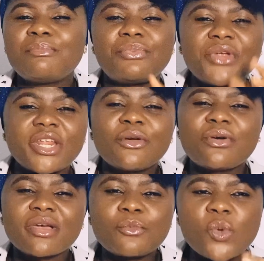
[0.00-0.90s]
Pretty
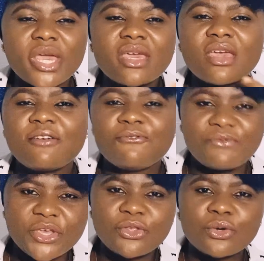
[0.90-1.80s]
quick
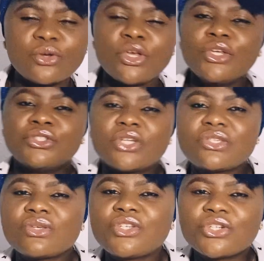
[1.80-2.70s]
video
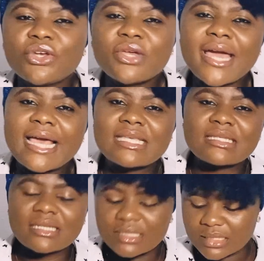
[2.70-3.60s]
just to show you guys
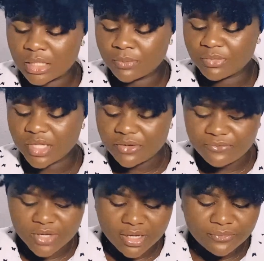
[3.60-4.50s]
this
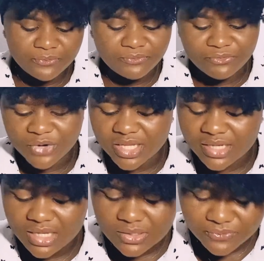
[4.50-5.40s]
Nivea
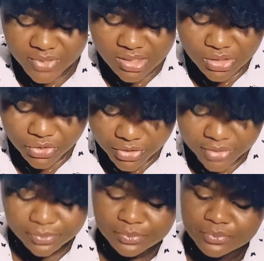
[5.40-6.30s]
Radiant Face Cream.
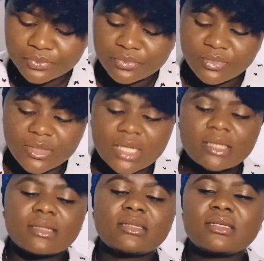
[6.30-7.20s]

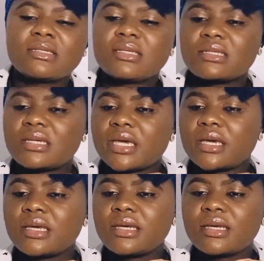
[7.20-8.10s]
This is it here.